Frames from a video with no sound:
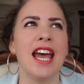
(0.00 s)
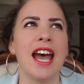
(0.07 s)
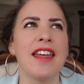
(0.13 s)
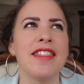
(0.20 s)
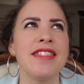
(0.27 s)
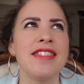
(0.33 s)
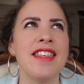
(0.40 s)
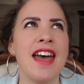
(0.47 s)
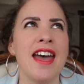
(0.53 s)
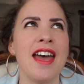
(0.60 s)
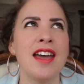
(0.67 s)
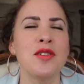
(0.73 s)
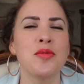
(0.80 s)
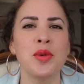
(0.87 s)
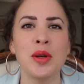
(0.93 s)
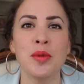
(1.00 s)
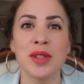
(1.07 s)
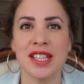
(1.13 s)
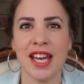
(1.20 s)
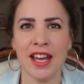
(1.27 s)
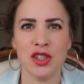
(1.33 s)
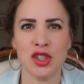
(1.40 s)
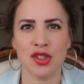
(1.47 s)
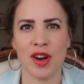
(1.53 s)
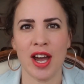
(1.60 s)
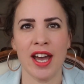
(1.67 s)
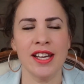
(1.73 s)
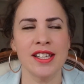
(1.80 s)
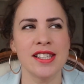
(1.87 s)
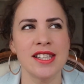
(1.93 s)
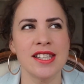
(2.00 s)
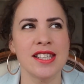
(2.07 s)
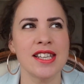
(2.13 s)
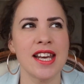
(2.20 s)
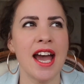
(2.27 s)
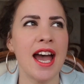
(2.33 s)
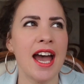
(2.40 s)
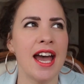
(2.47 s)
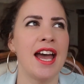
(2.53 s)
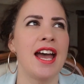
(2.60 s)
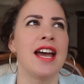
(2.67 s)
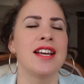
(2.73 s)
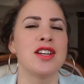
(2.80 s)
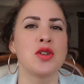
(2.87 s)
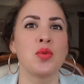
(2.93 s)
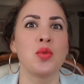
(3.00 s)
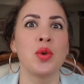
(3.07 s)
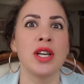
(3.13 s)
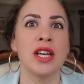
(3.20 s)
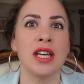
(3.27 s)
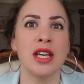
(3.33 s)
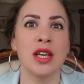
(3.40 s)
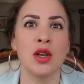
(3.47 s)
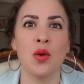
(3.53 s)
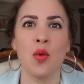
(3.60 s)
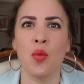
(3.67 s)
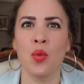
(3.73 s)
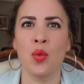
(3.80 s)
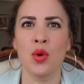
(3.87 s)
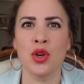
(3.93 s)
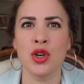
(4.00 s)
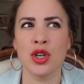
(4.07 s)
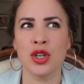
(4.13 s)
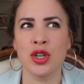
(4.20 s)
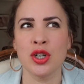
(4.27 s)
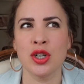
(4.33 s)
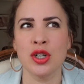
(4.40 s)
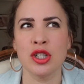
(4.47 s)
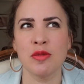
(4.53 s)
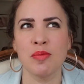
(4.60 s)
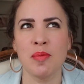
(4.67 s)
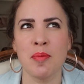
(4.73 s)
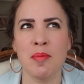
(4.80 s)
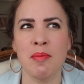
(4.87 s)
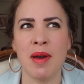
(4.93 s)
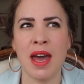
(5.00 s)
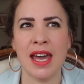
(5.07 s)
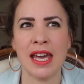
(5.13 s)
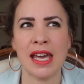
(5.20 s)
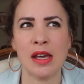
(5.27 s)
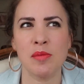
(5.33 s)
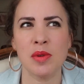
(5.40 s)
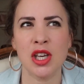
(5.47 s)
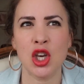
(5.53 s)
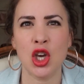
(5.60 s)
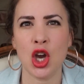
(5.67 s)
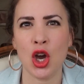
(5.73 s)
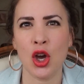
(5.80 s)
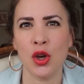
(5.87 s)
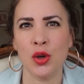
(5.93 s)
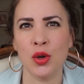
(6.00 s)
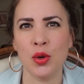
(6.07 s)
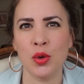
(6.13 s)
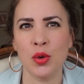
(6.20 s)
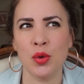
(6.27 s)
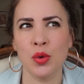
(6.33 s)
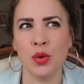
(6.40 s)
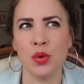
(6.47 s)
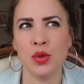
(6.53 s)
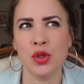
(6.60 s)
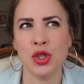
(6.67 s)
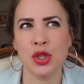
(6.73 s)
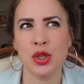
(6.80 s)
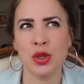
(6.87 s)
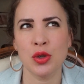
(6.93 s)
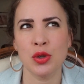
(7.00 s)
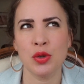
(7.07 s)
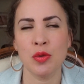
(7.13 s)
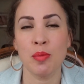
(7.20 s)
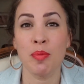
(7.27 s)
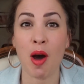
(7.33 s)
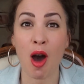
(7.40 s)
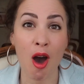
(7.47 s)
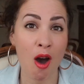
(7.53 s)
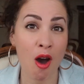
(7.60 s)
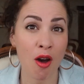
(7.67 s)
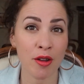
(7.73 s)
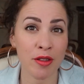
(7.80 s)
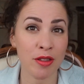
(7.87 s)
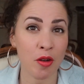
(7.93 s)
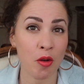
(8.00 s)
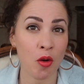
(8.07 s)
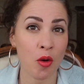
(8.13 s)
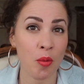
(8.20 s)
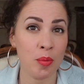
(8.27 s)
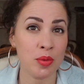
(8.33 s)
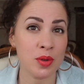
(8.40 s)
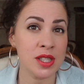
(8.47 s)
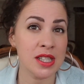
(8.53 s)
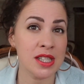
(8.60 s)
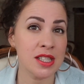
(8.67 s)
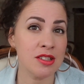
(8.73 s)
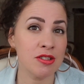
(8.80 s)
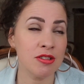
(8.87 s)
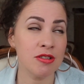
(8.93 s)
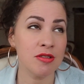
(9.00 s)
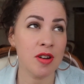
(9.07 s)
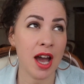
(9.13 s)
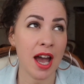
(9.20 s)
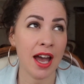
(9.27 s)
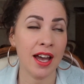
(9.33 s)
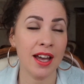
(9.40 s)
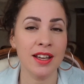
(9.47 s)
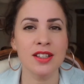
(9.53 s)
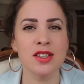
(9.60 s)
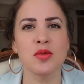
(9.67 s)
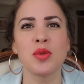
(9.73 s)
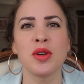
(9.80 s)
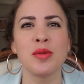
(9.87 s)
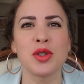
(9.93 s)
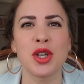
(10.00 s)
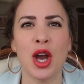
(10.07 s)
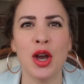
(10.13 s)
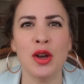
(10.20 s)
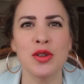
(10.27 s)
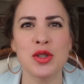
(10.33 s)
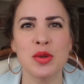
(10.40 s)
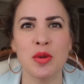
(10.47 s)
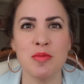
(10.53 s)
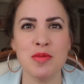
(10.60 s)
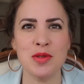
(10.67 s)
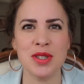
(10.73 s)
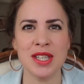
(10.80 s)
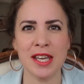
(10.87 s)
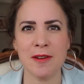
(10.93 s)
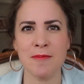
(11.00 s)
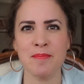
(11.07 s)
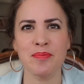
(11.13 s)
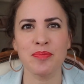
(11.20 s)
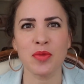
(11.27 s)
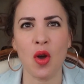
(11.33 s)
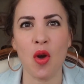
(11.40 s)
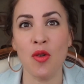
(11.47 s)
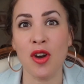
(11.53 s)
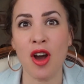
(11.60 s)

And then we would get dressed and we would maybe go to Bath or Bristol, and we would go to a museum or